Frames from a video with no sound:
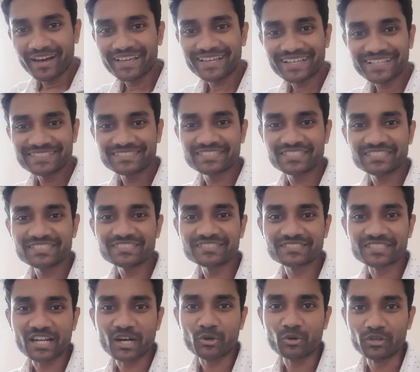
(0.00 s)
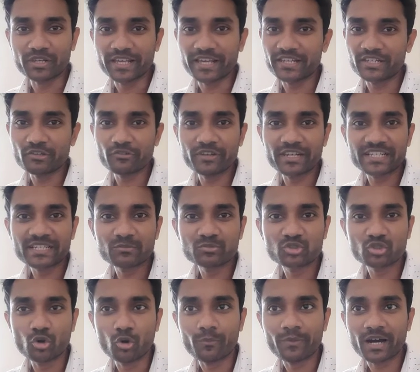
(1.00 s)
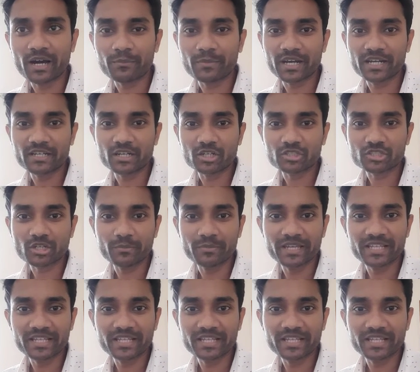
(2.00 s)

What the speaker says: Hi guys, this is Rahul and you're welcome to gomahamaya.com.